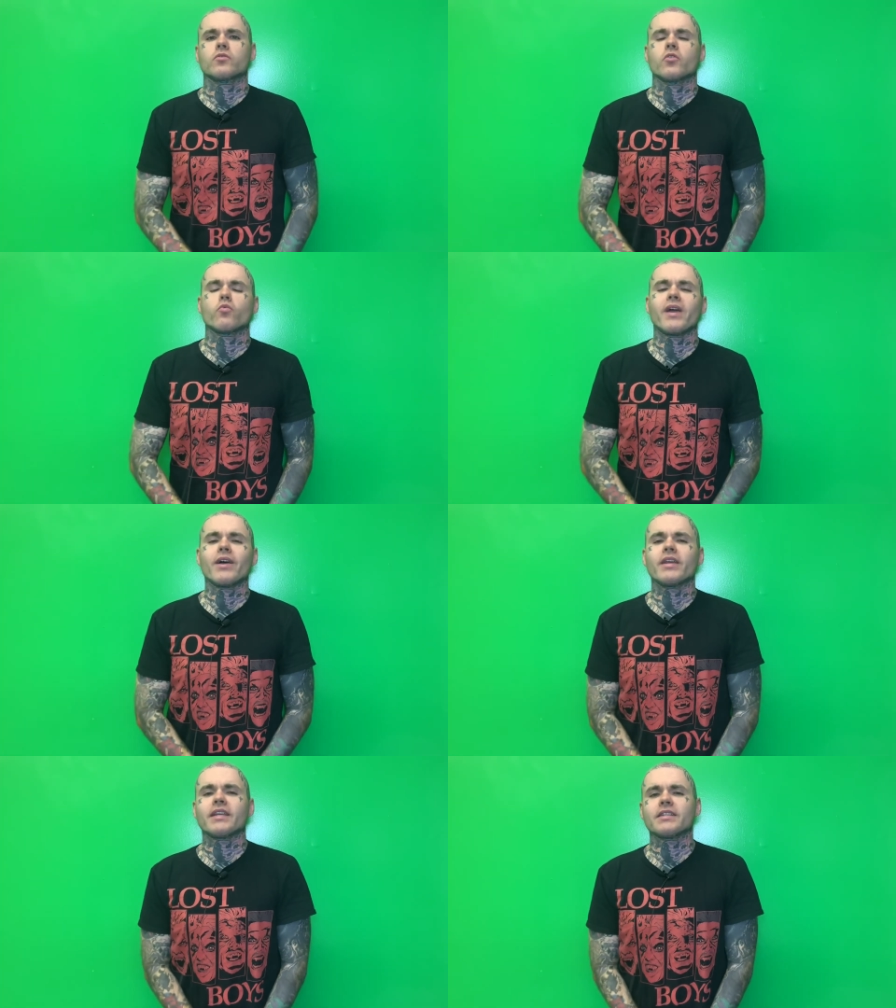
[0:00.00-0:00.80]
To
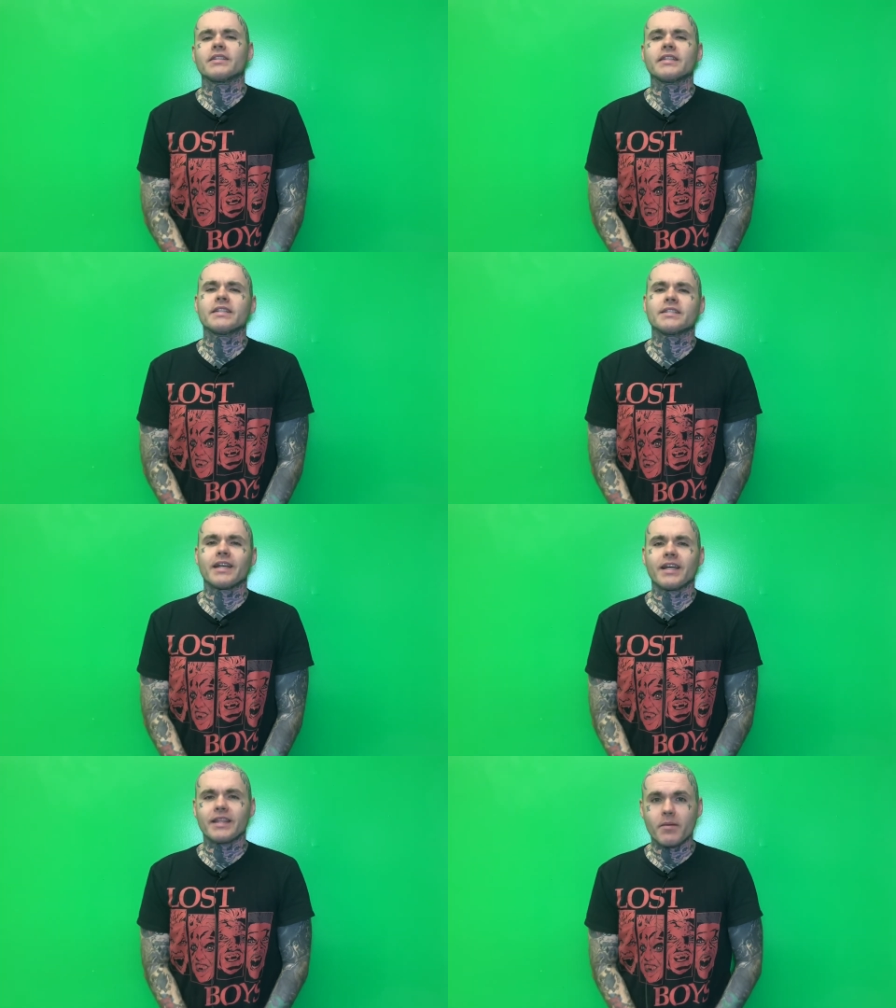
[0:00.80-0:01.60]
round out the list,
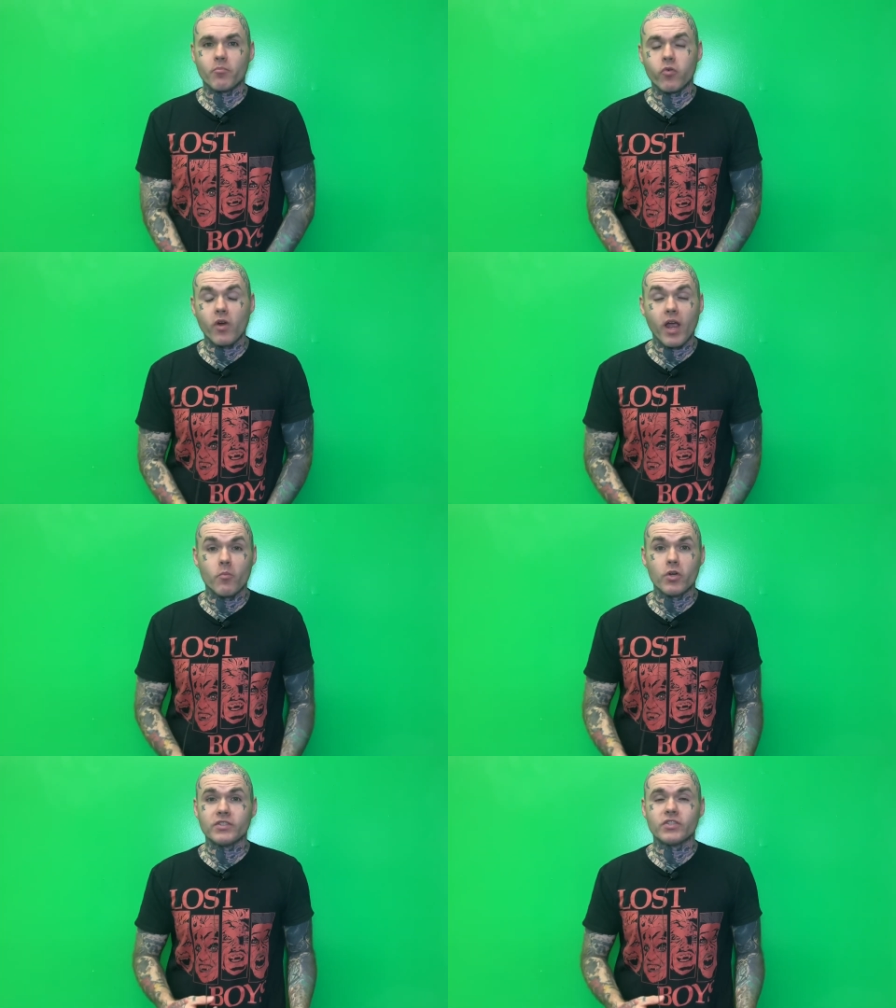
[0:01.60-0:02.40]
I got that Prime
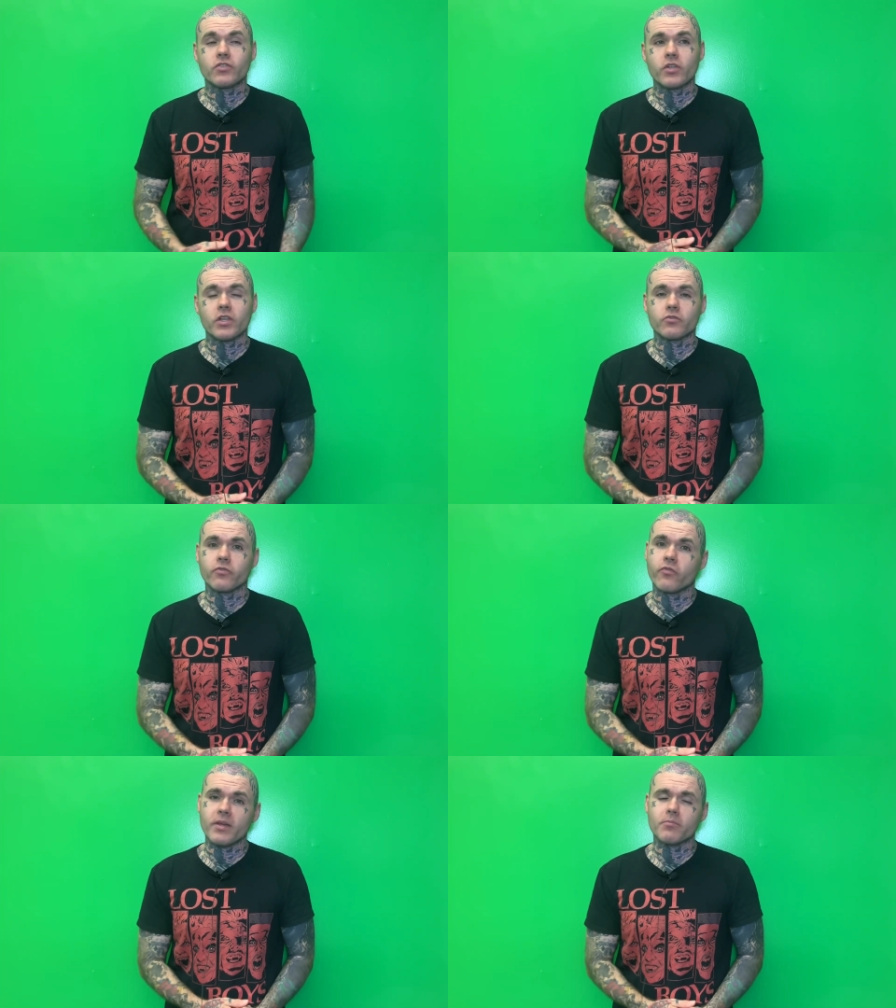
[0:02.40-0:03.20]
1 Studios
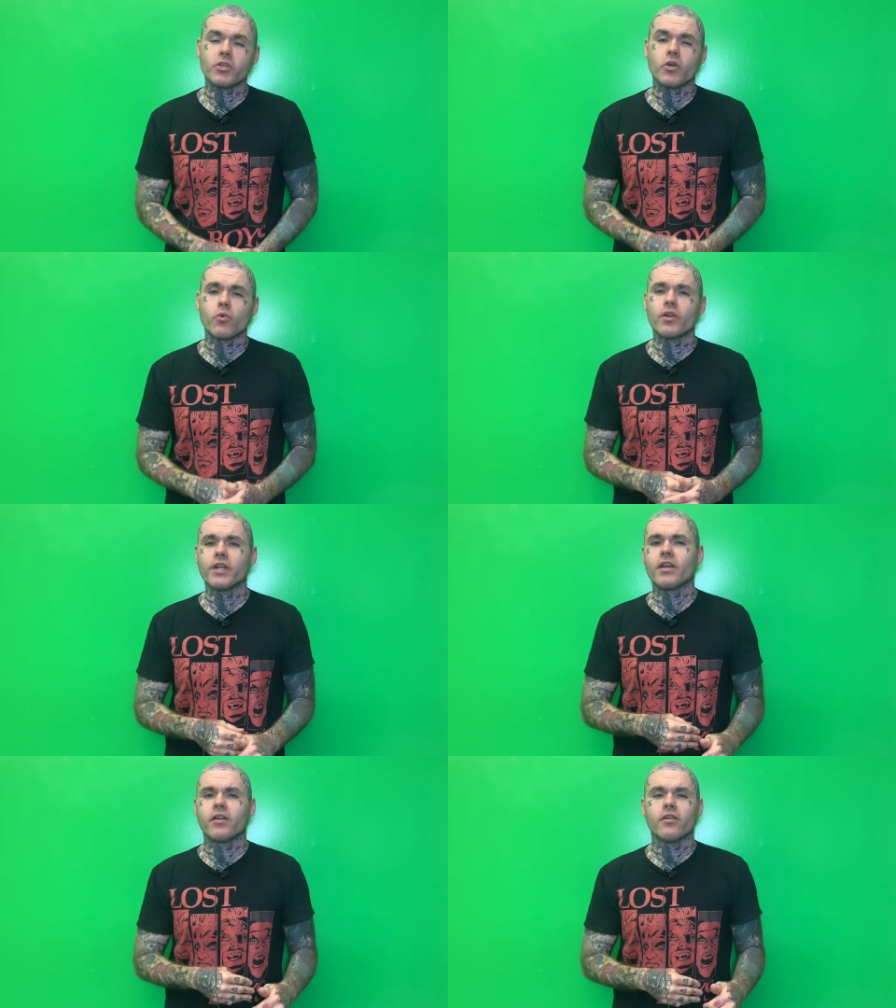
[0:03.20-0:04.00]
Femto on
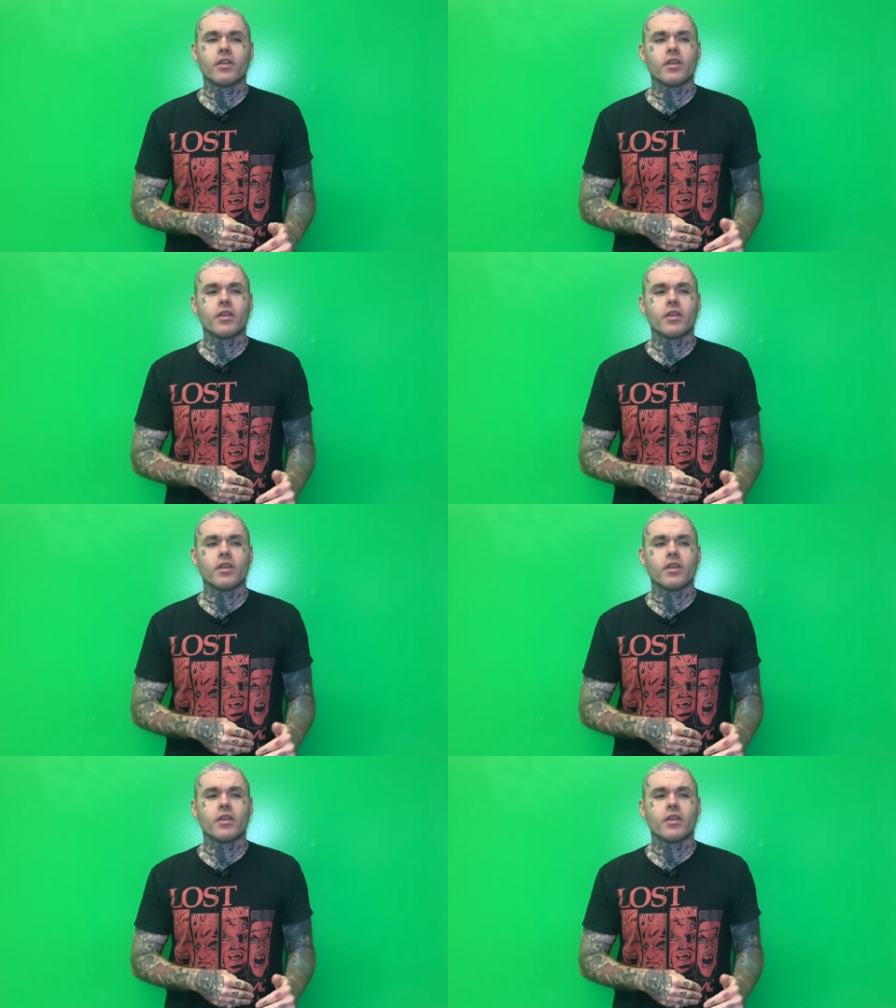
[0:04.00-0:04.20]
here